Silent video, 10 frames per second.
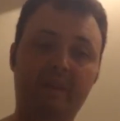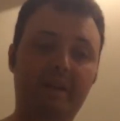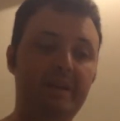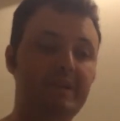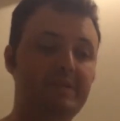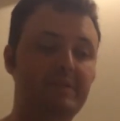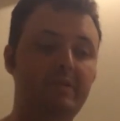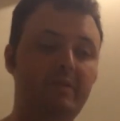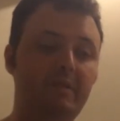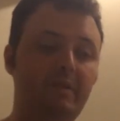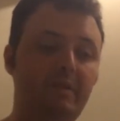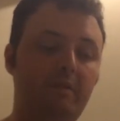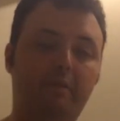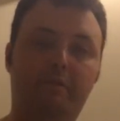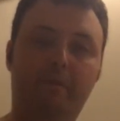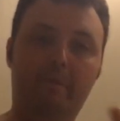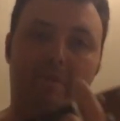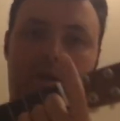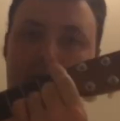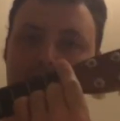is
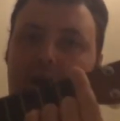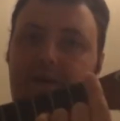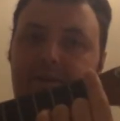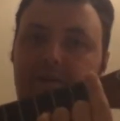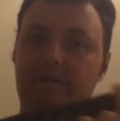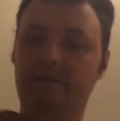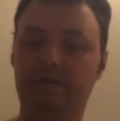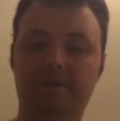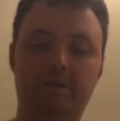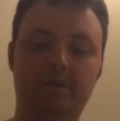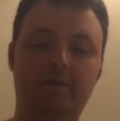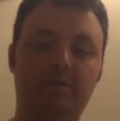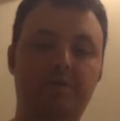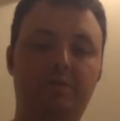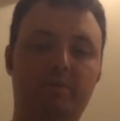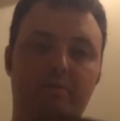from the nut to the